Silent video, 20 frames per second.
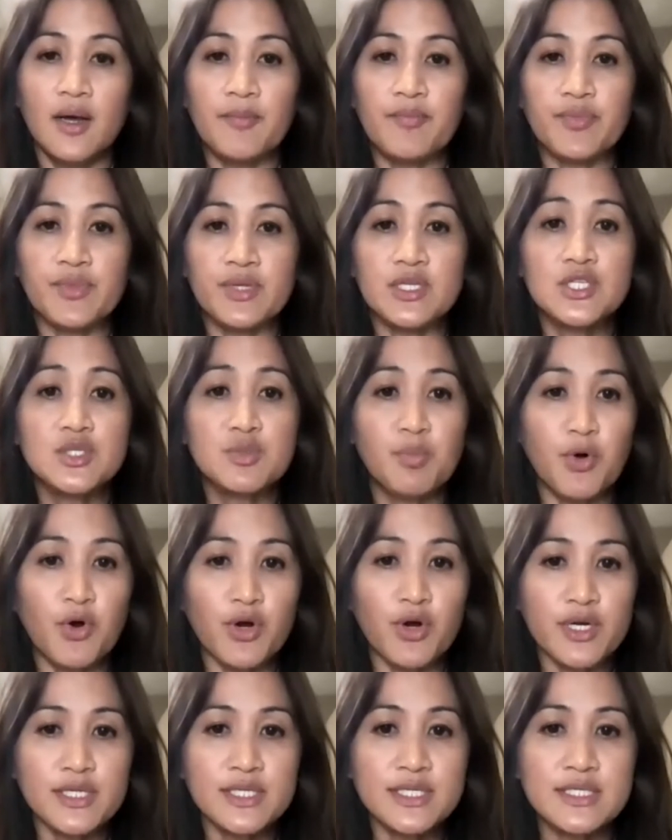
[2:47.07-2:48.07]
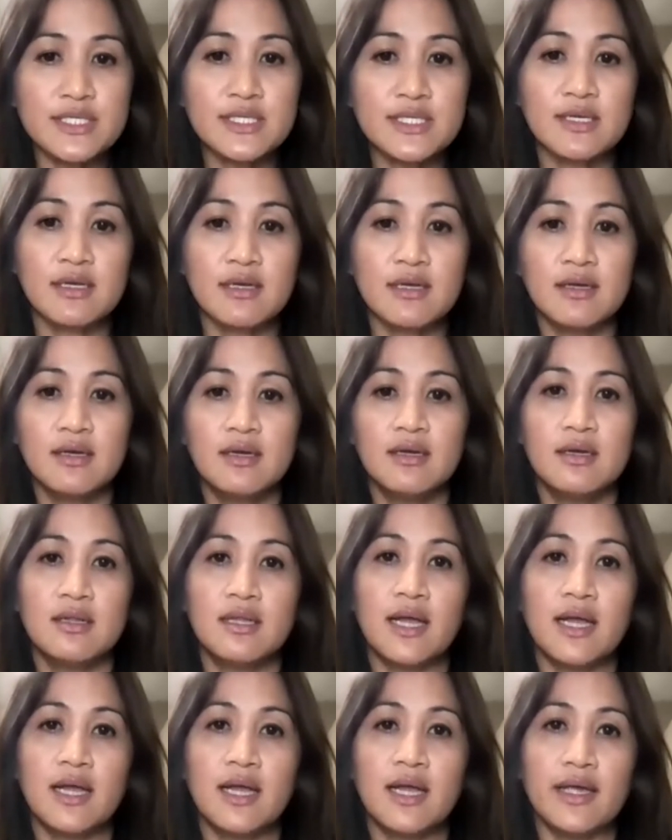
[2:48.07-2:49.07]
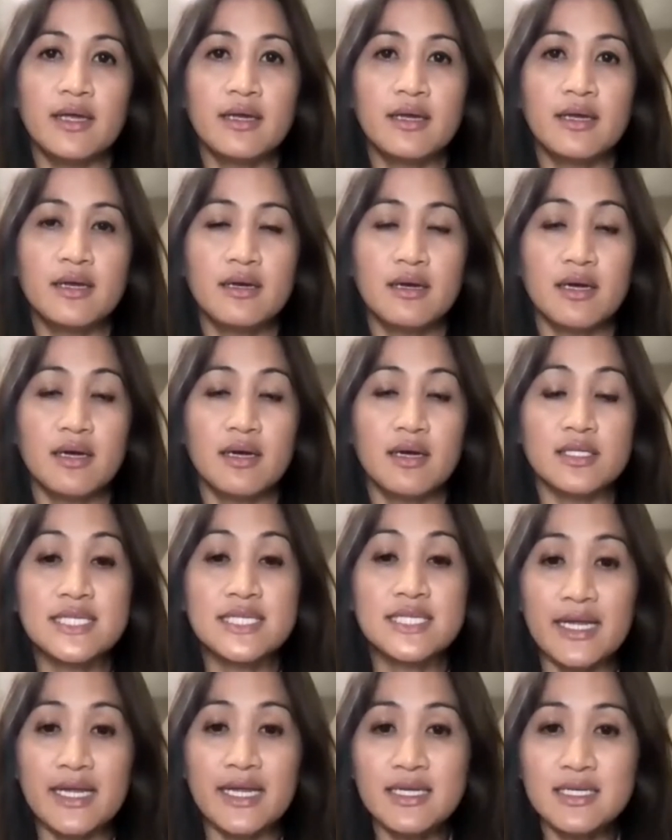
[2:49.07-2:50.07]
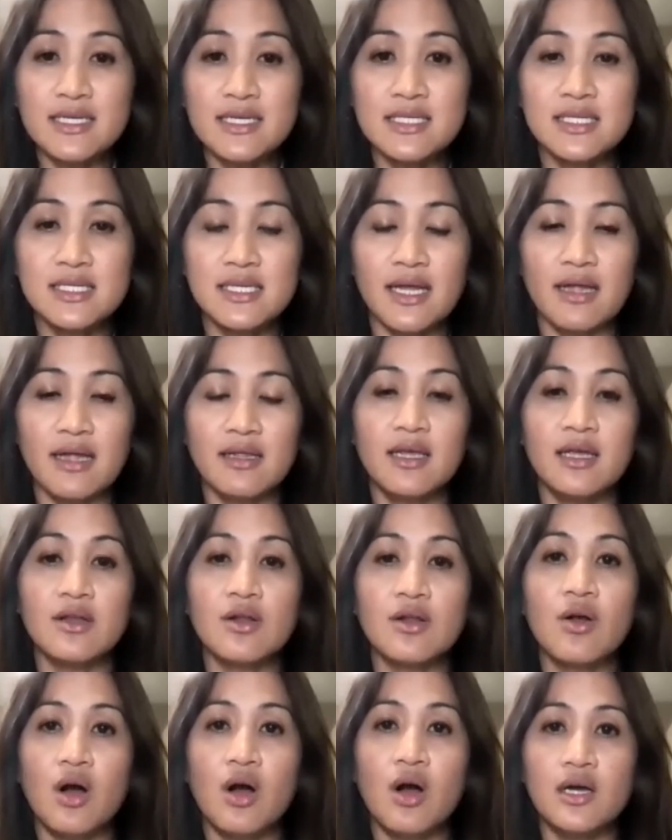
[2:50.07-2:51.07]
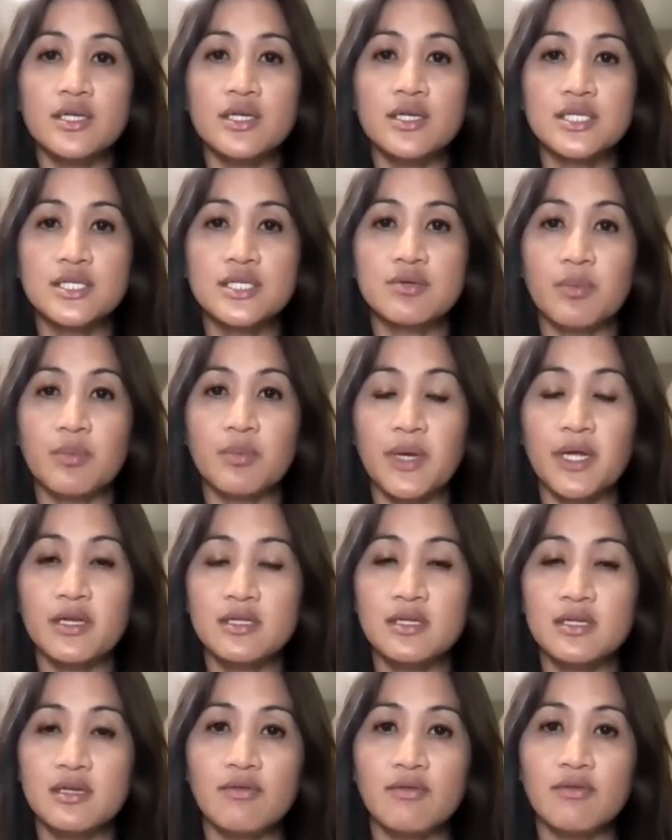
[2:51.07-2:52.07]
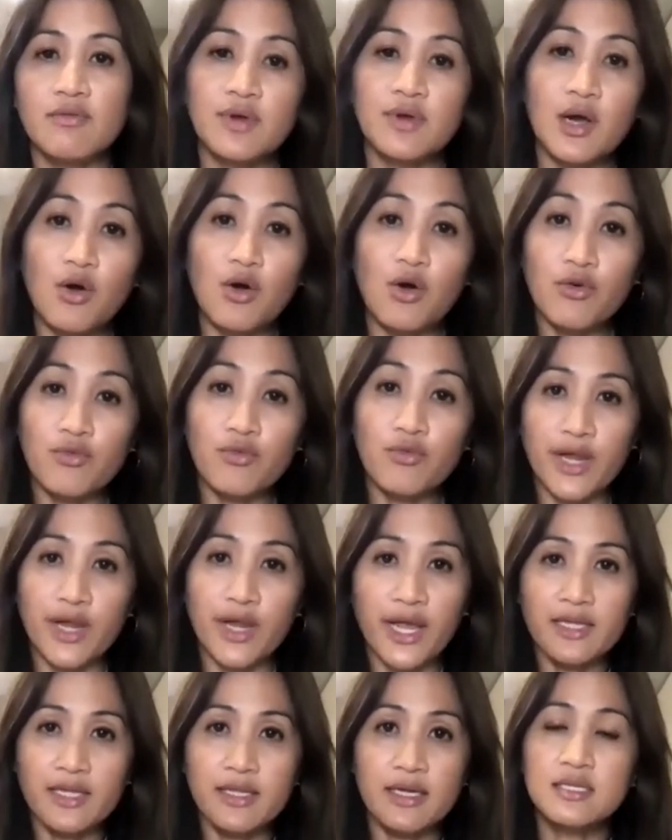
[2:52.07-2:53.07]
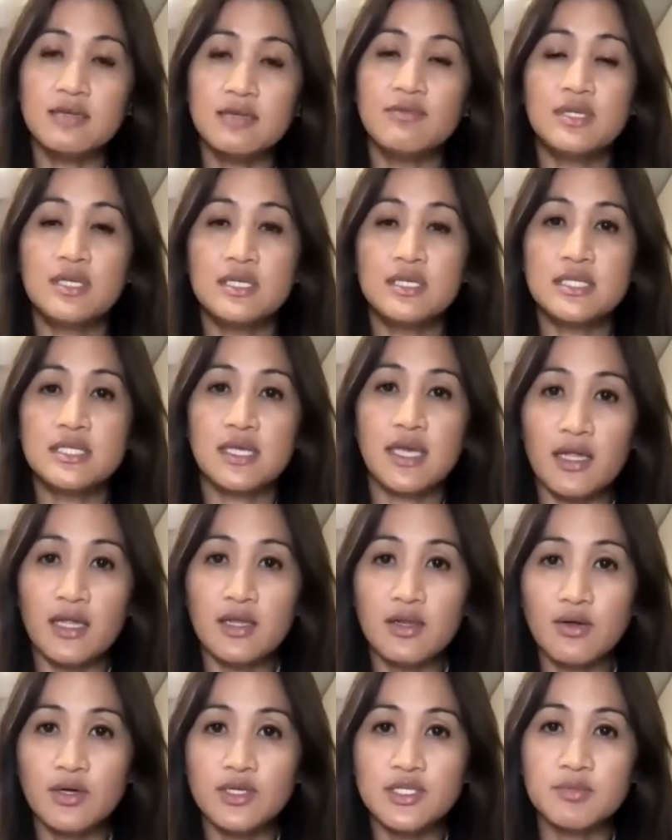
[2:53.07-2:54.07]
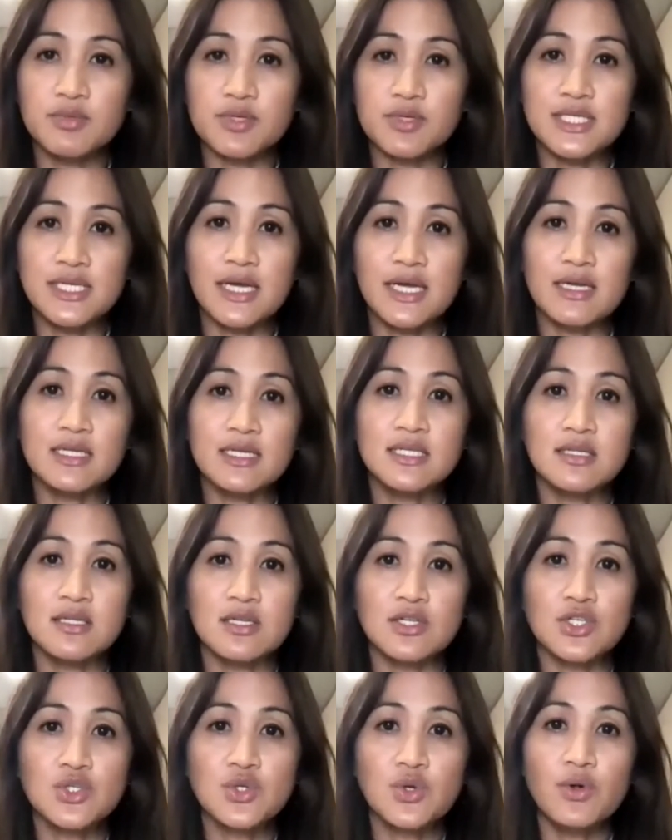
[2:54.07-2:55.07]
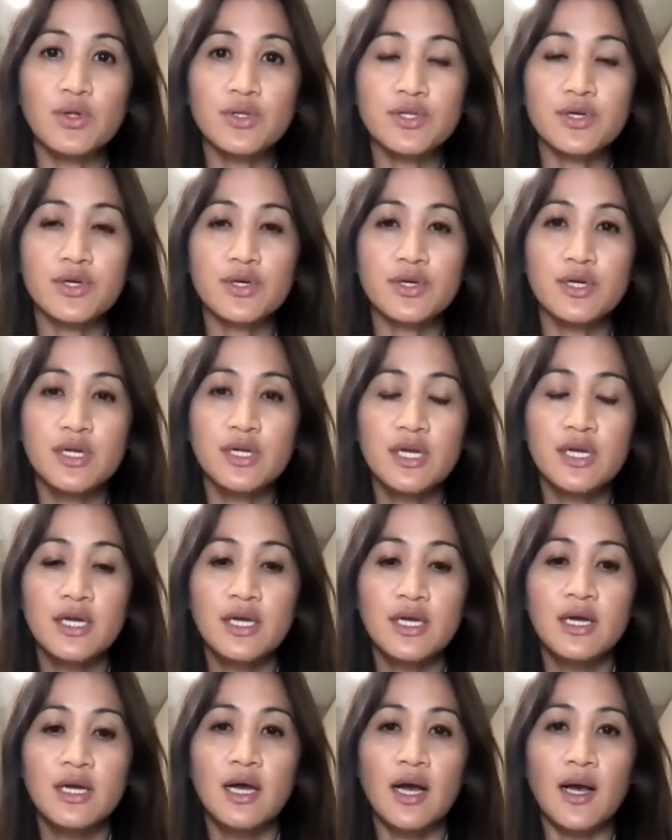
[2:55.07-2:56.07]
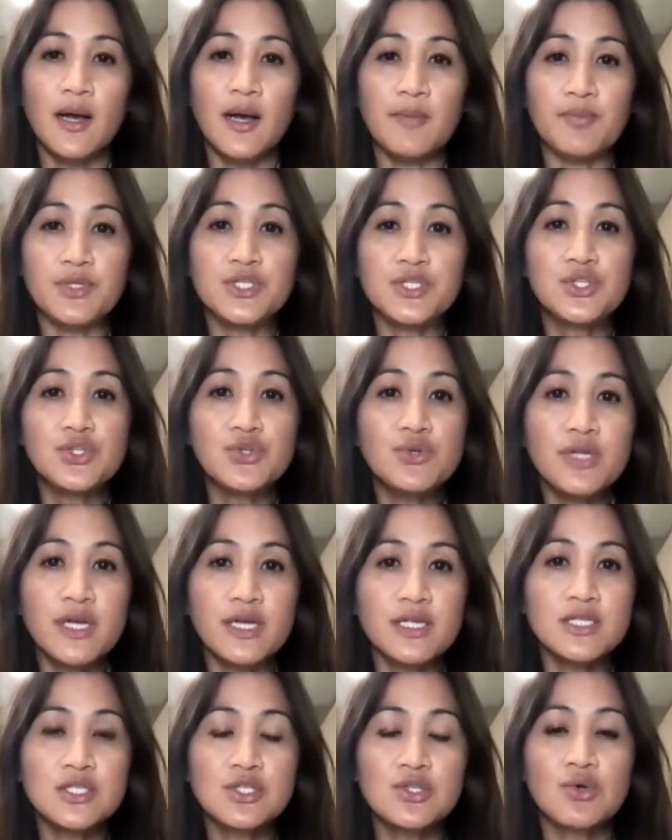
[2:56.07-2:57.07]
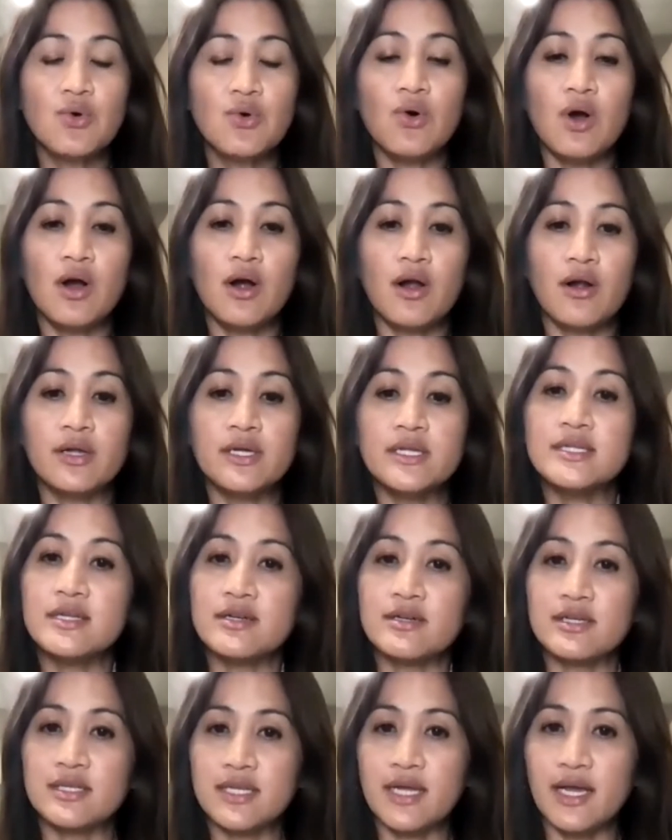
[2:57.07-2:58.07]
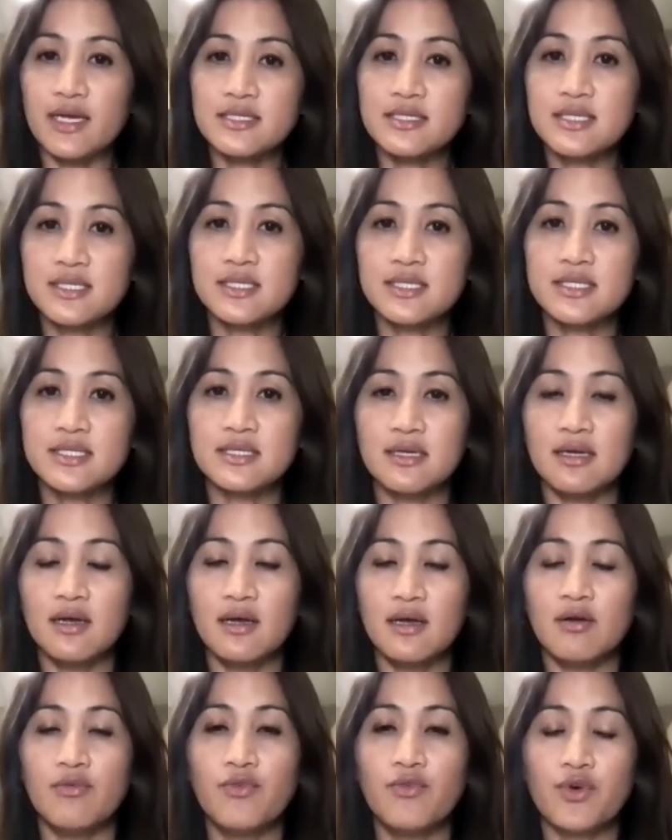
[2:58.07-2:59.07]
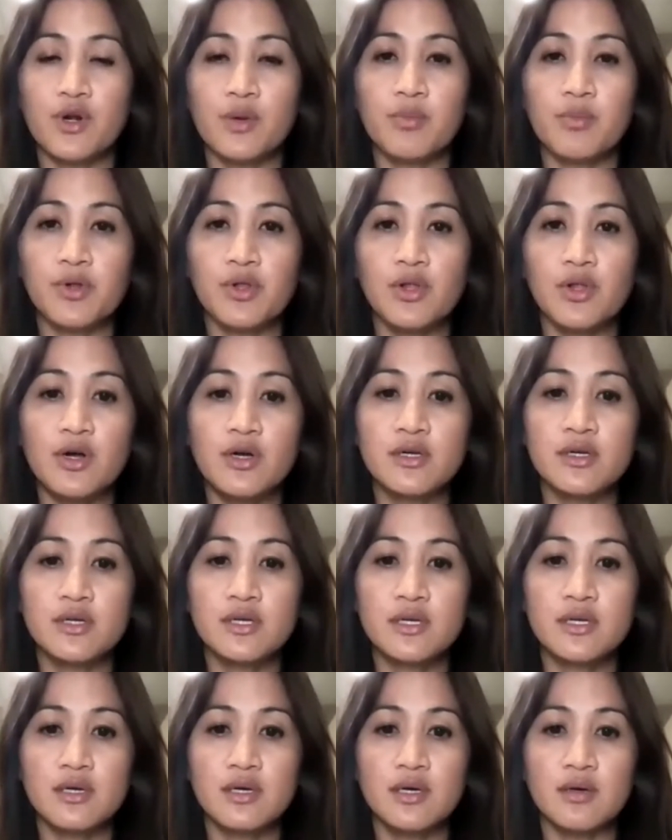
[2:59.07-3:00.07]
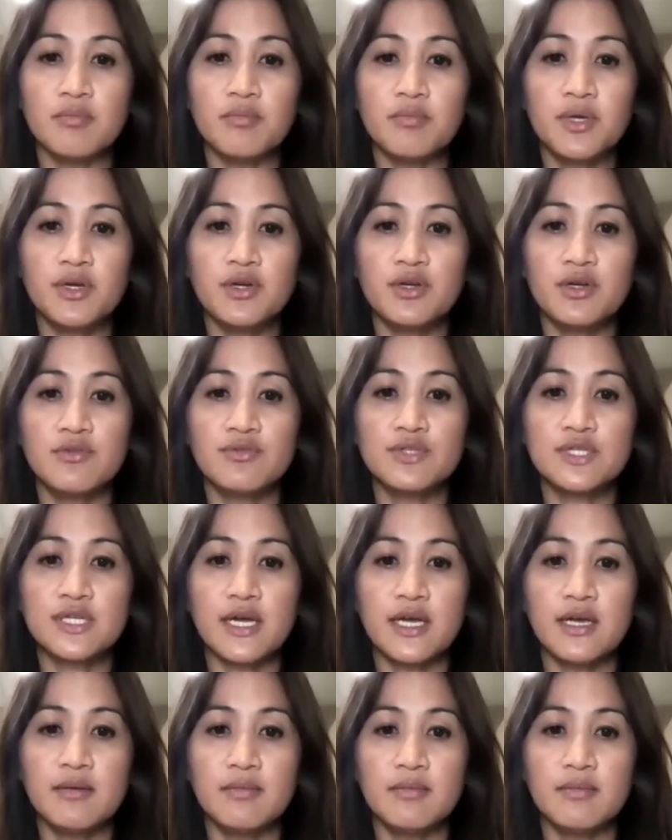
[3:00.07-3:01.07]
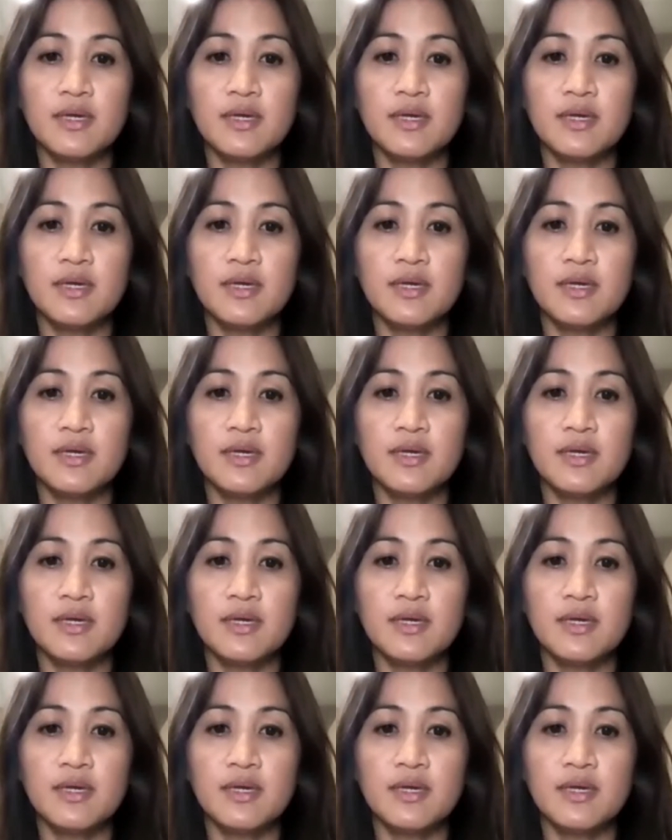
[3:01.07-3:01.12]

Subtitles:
Sports like tennis that can cause repetitive overhead activities can cause bursitis in the shoulder. Students who are in their desks for a prolonged period of time